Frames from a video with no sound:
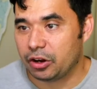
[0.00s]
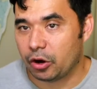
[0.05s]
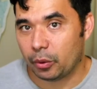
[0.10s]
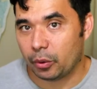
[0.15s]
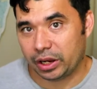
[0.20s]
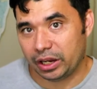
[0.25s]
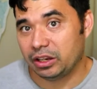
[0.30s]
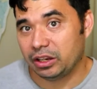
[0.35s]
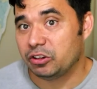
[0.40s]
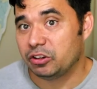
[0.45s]

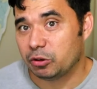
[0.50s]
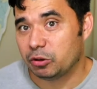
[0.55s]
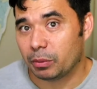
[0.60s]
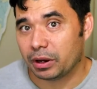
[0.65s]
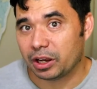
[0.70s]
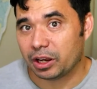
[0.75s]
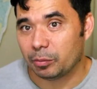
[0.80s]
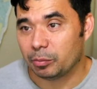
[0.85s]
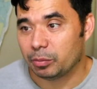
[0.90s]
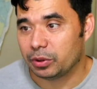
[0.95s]
going into my
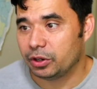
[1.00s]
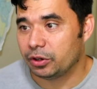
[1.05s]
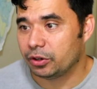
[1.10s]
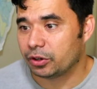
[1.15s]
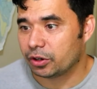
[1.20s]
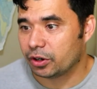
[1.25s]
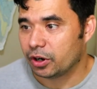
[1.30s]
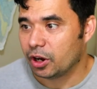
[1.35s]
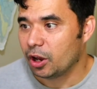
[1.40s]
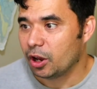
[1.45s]

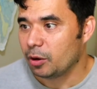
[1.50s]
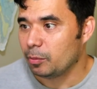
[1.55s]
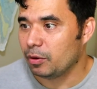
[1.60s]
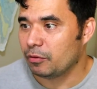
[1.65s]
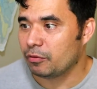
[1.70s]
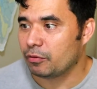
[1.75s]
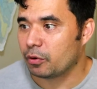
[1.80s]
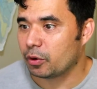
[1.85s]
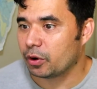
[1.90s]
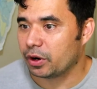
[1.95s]
computer
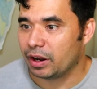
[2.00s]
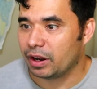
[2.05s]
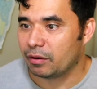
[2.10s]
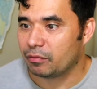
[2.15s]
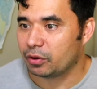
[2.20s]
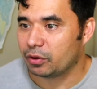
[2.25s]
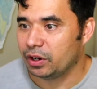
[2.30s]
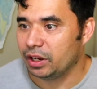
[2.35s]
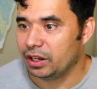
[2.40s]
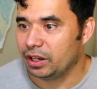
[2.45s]
before it
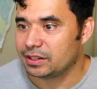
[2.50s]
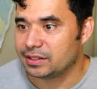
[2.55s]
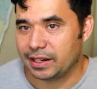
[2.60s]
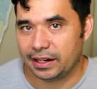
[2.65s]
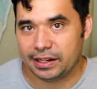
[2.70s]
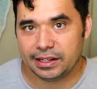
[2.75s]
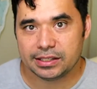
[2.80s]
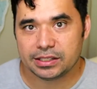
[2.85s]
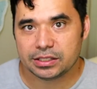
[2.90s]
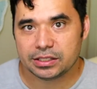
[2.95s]
ever hits
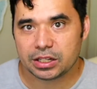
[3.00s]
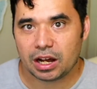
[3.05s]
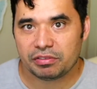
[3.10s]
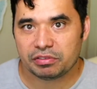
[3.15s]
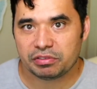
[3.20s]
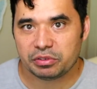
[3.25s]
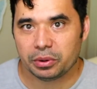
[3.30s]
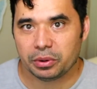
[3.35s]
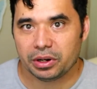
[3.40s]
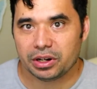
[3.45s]
any
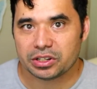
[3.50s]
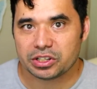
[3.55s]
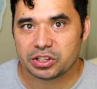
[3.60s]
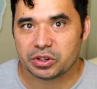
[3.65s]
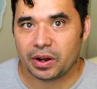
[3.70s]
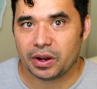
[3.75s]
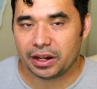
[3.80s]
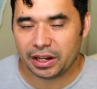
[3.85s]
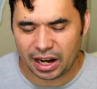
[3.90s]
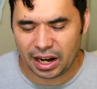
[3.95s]
software.
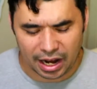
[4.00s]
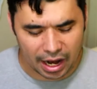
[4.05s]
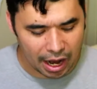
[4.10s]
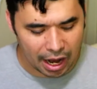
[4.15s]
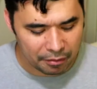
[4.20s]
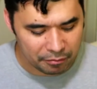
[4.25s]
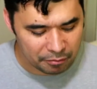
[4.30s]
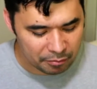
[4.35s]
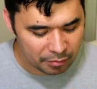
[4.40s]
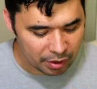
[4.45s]
So
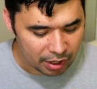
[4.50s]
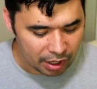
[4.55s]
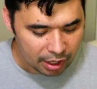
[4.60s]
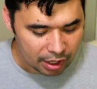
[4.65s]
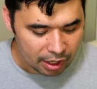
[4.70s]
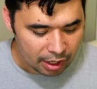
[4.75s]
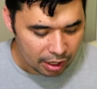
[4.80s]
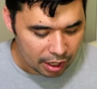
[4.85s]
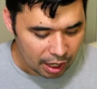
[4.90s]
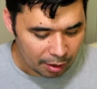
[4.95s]

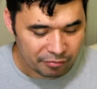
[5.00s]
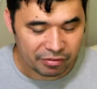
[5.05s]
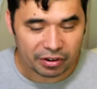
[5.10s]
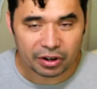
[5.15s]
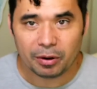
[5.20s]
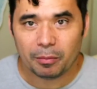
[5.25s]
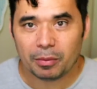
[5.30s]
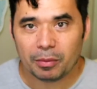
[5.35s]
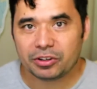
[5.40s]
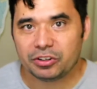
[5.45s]
I'm
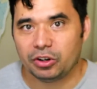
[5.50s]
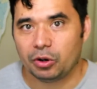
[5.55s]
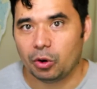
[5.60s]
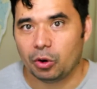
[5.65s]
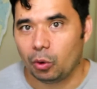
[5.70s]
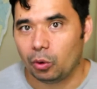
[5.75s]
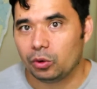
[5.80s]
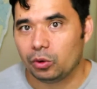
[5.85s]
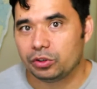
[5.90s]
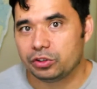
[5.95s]
very much an
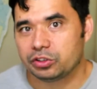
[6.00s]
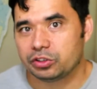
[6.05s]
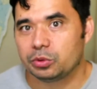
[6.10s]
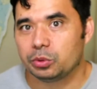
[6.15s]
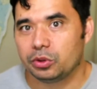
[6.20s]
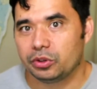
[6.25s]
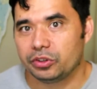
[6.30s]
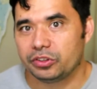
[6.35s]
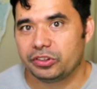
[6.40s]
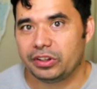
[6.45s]
old
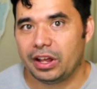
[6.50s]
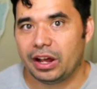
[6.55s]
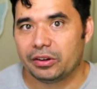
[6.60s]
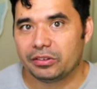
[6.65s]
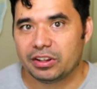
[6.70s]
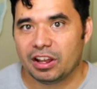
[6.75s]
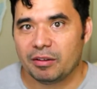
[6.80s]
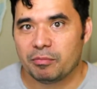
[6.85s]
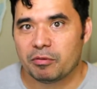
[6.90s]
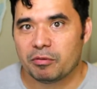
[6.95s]
school sound
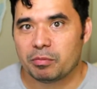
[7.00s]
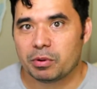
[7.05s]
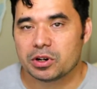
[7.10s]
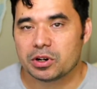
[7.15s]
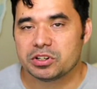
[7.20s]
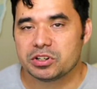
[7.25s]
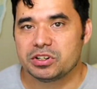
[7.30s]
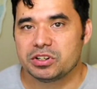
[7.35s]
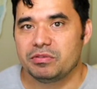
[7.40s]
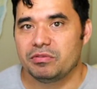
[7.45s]
type of
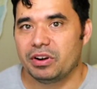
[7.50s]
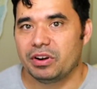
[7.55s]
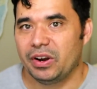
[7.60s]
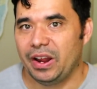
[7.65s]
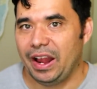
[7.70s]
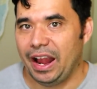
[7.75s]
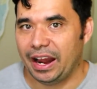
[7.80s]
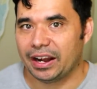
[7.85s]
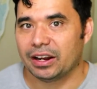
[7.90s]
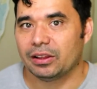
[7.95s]
person,
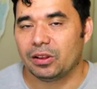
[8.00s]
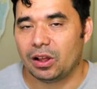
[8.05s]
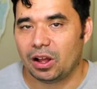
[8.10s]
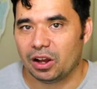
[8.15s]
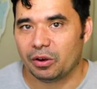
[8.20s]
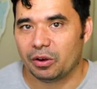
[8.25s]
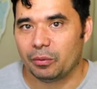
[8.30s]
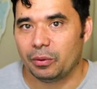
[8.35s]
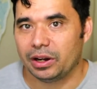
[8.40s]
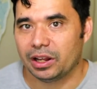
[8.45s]
very
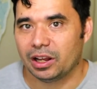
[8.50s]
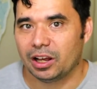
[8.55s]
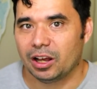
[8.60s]
analog when it